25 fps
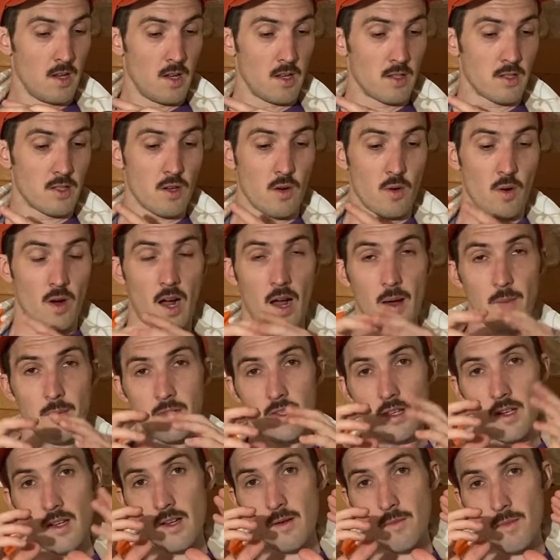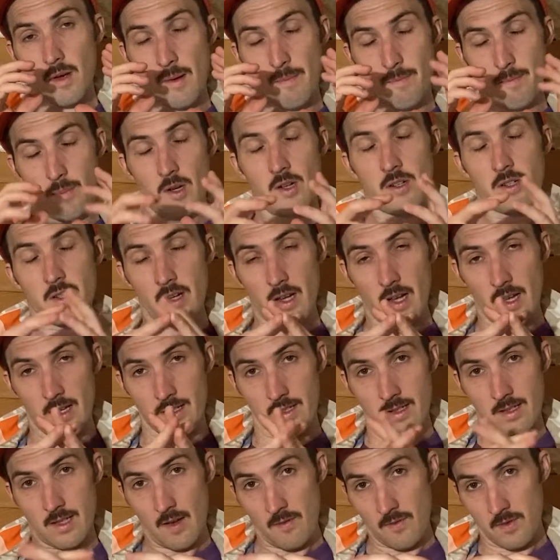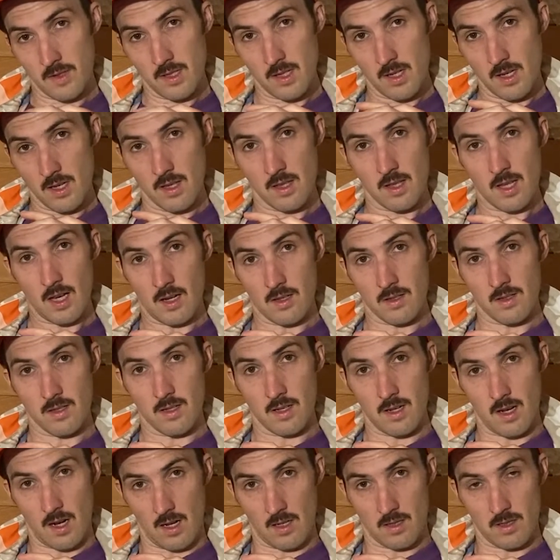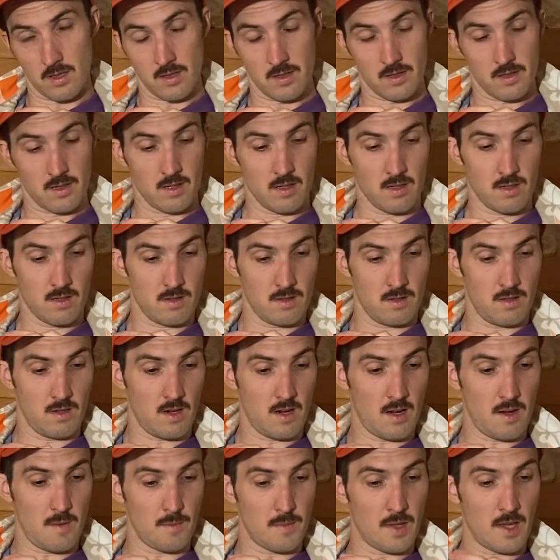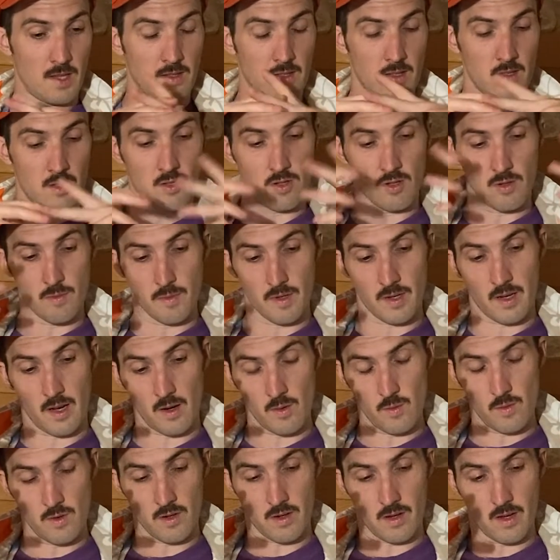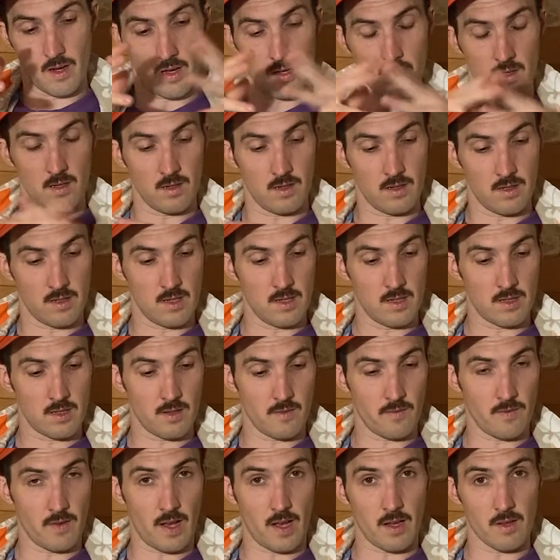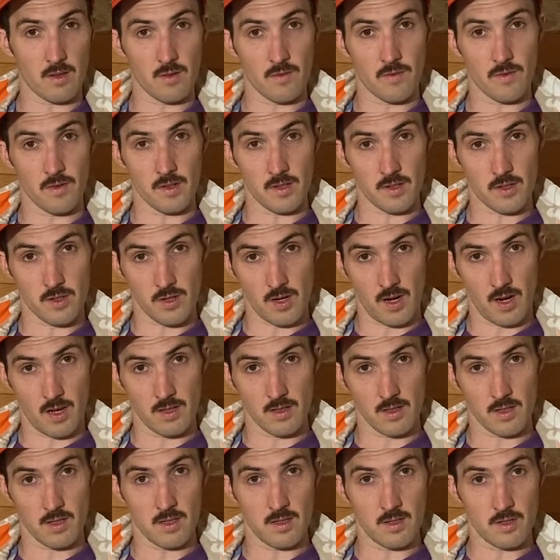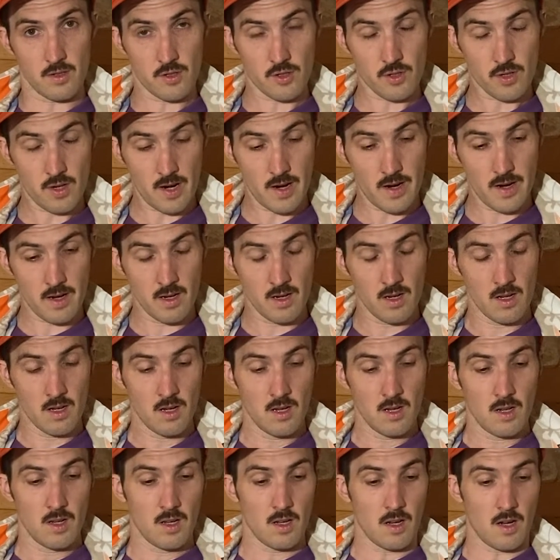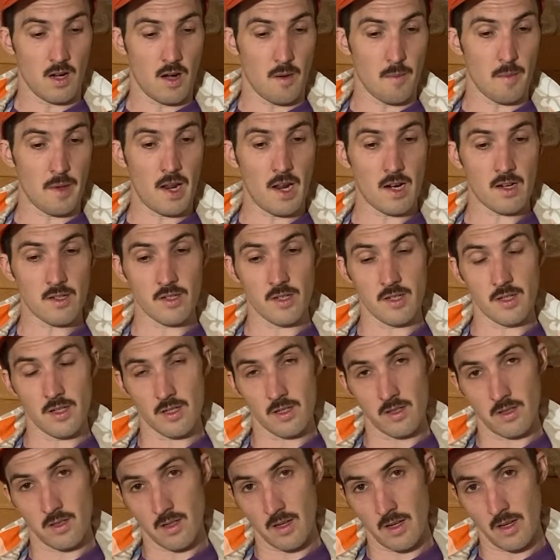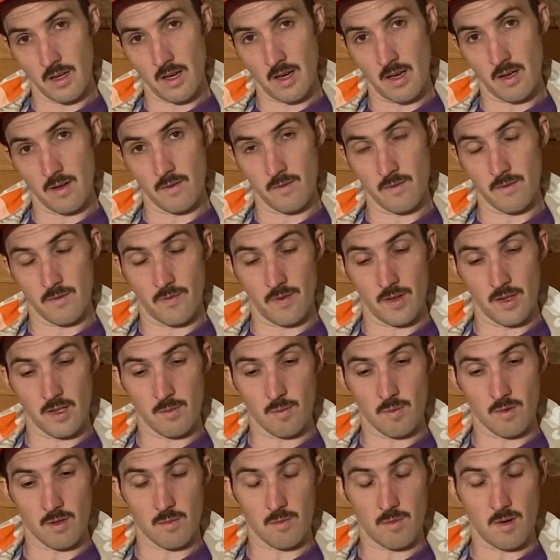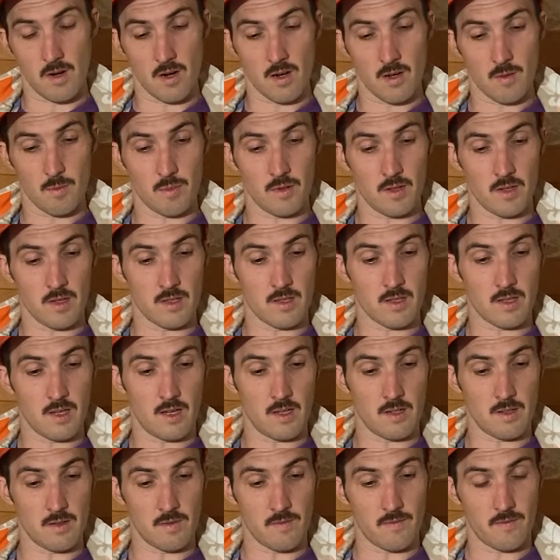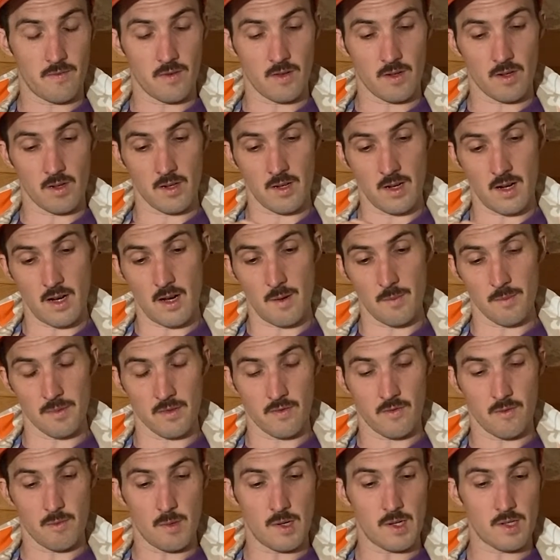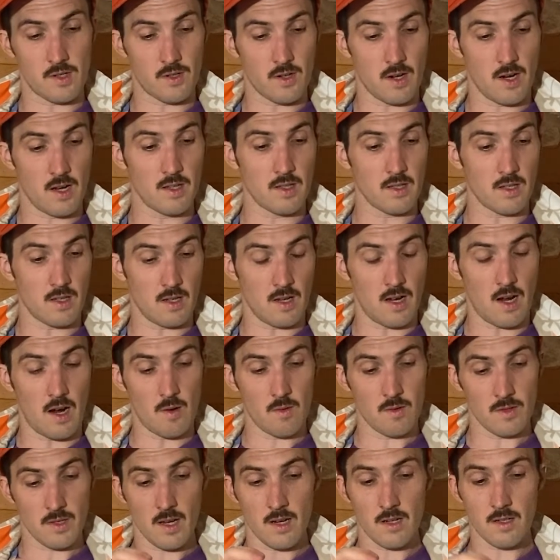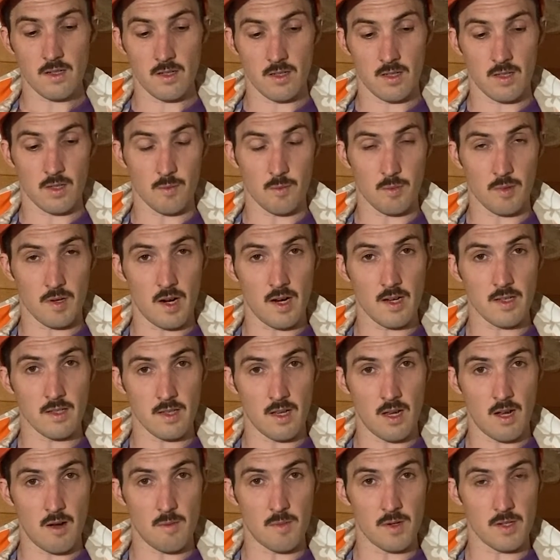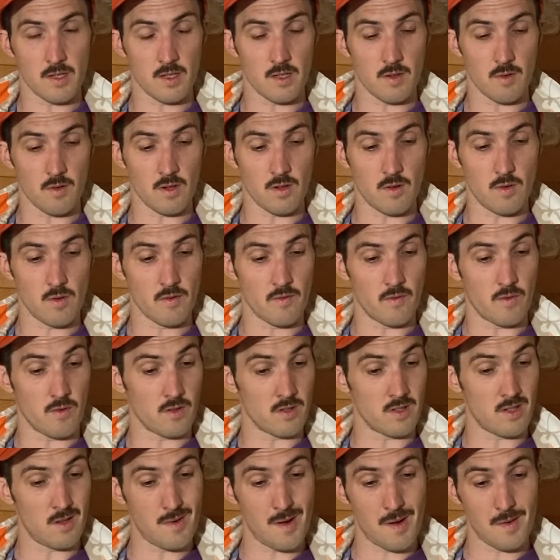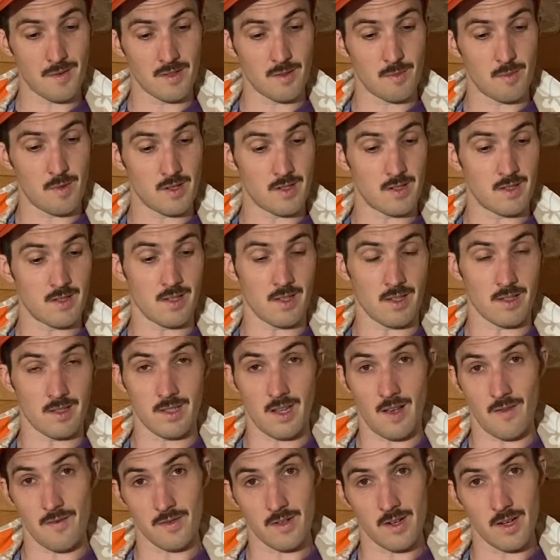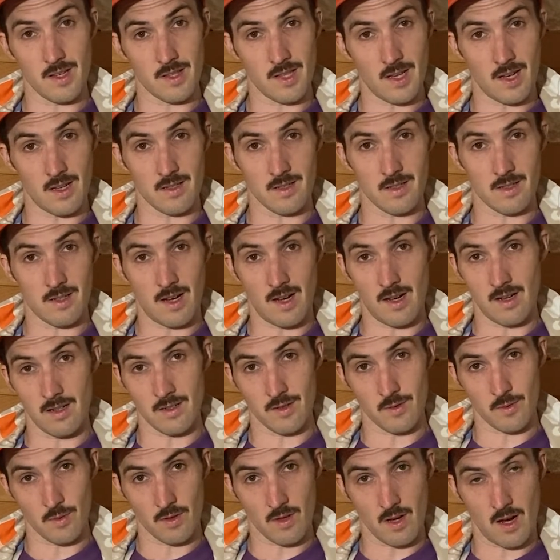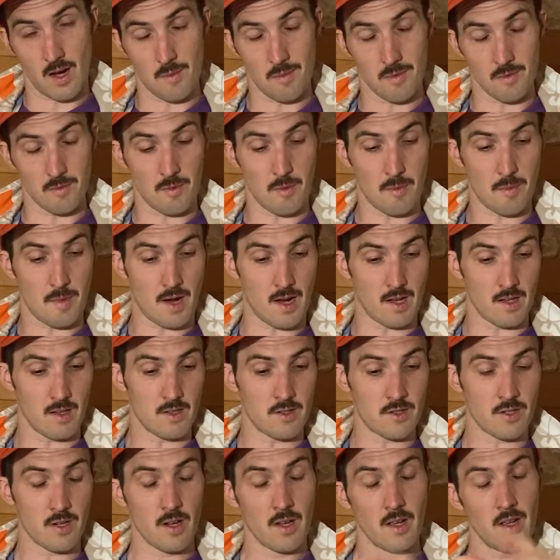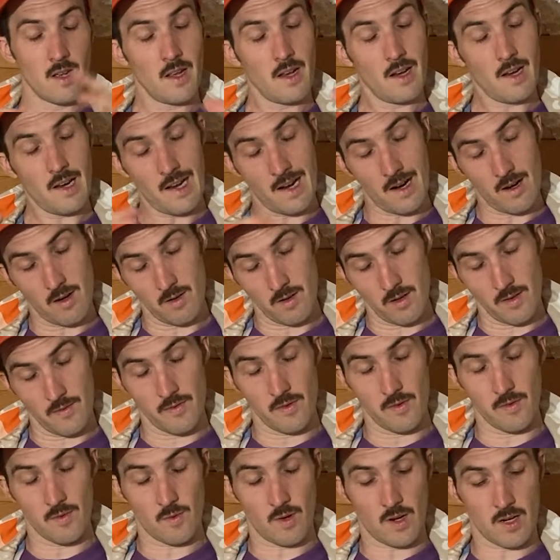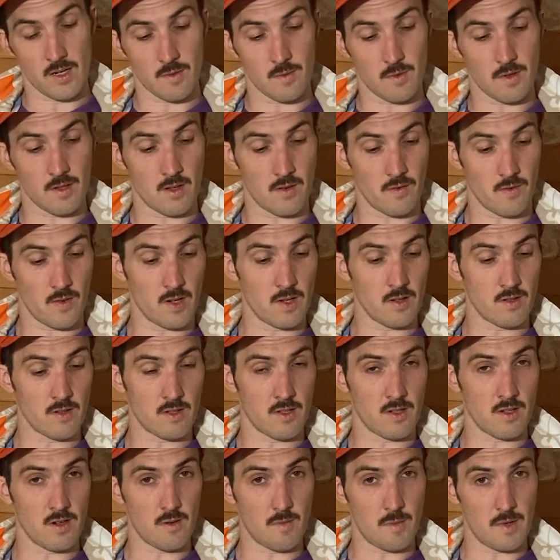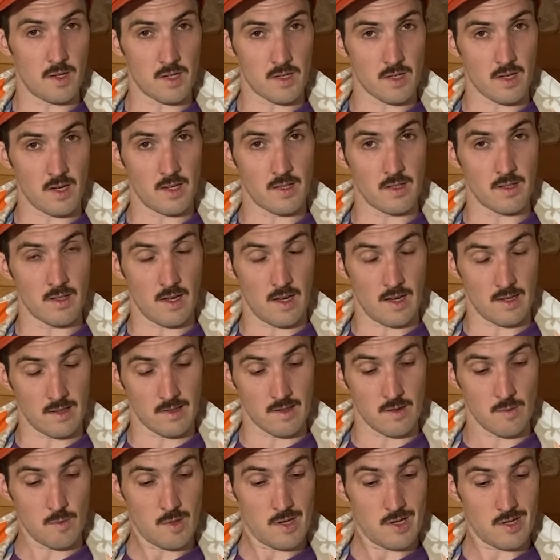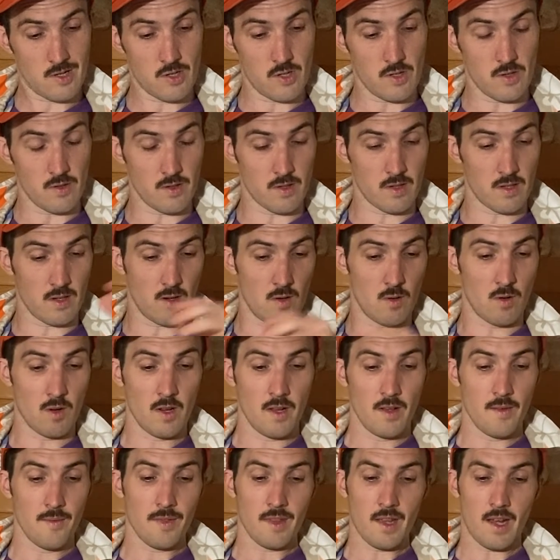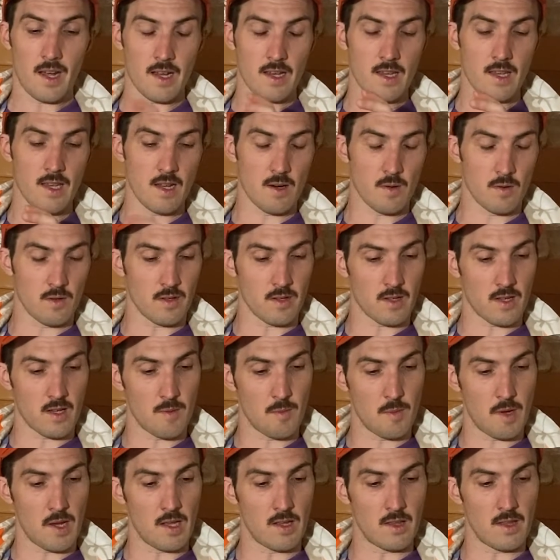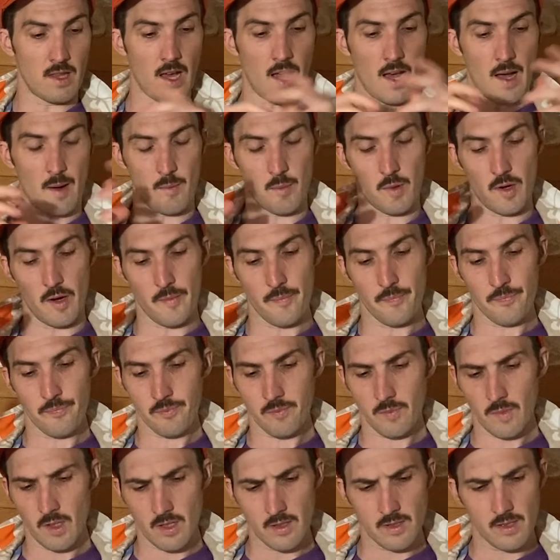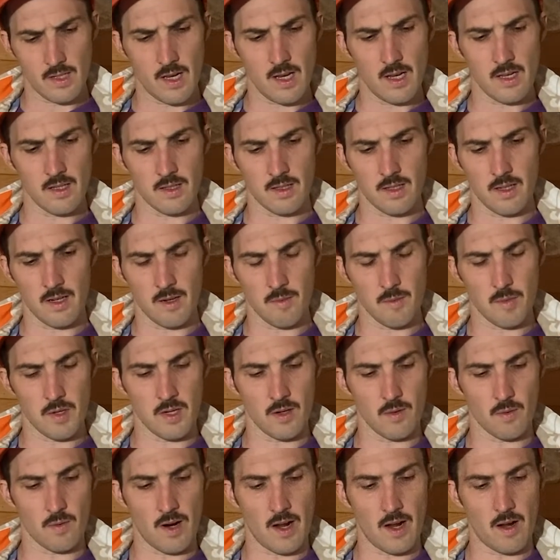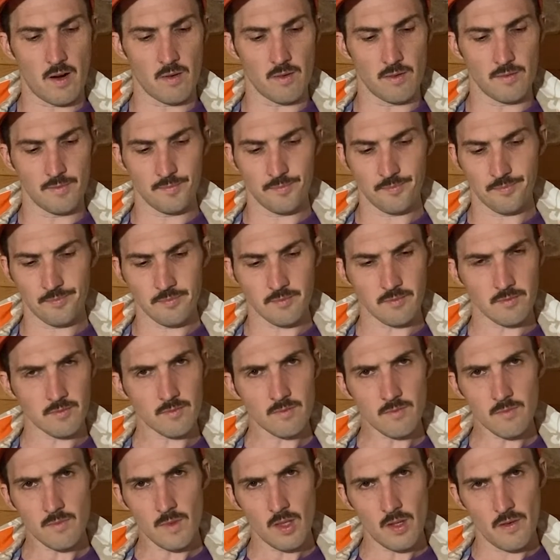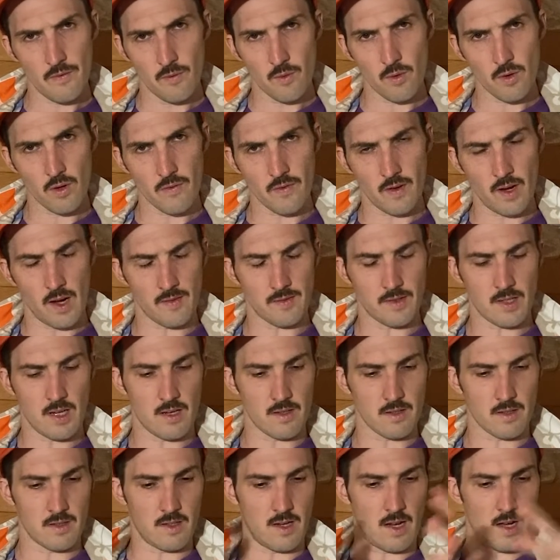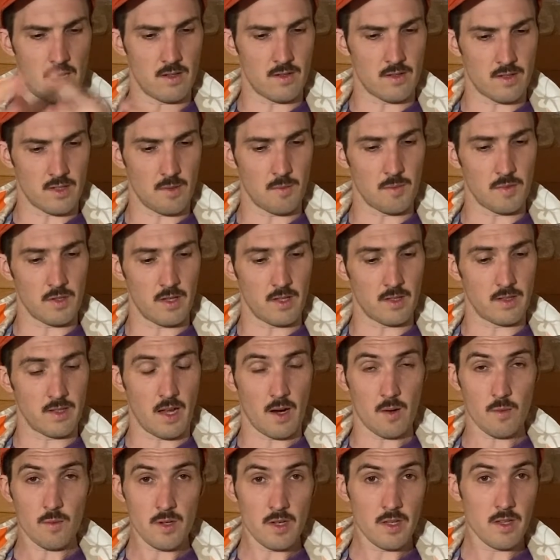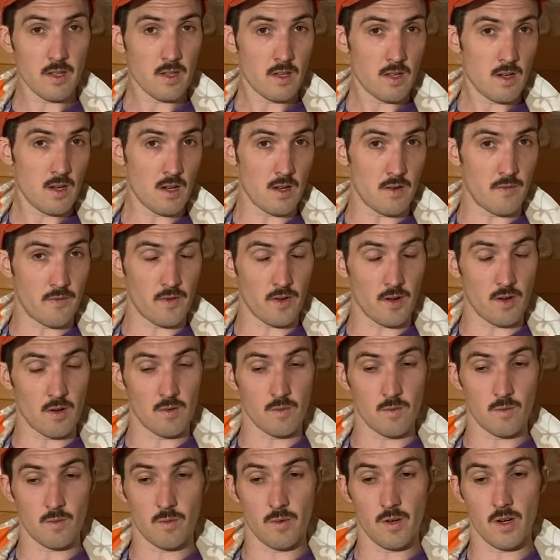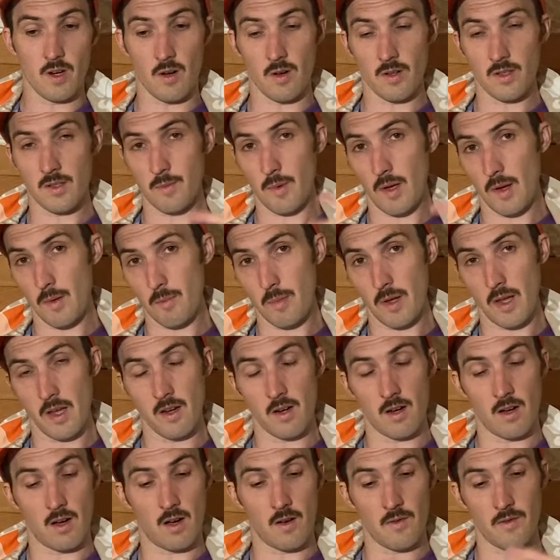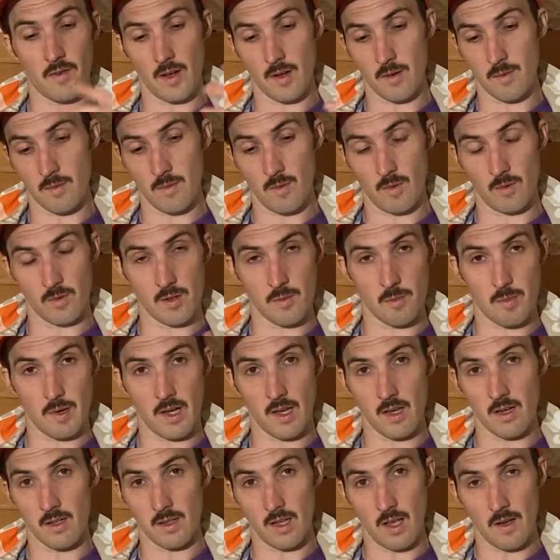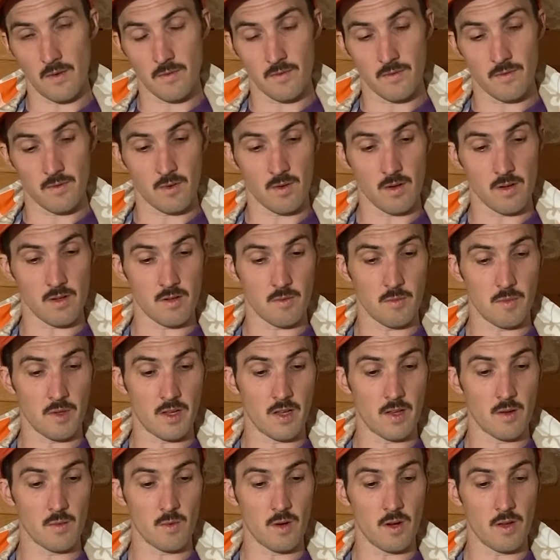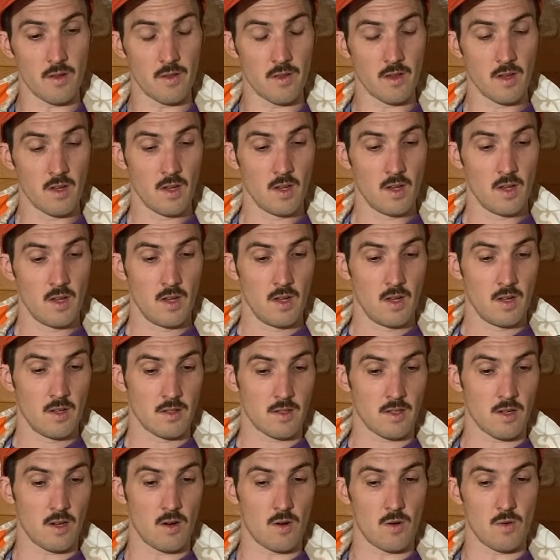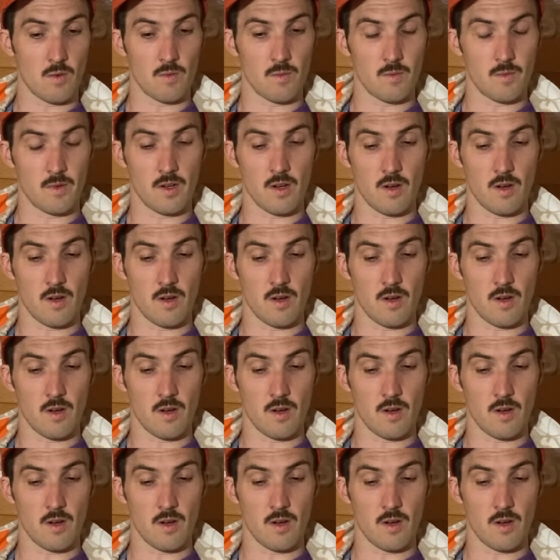So I'm setting my budget at $17,000. That's assuming I will get a decent value for the Transit and trade. And actually just looking on Facebook Marketplace for comps for my Transit, I was actually surprised at how much they were going for. Sometimes as much as like $7,000 or $8,000 with comparable mileage. Now, if you've watched my other videos, my Transit has some issues, so I can't really command that. But say it's going to be around $4,000 to $5,000, something like that. Really good for, it's been paid off. I only paid $11,000 for it to begin with. So,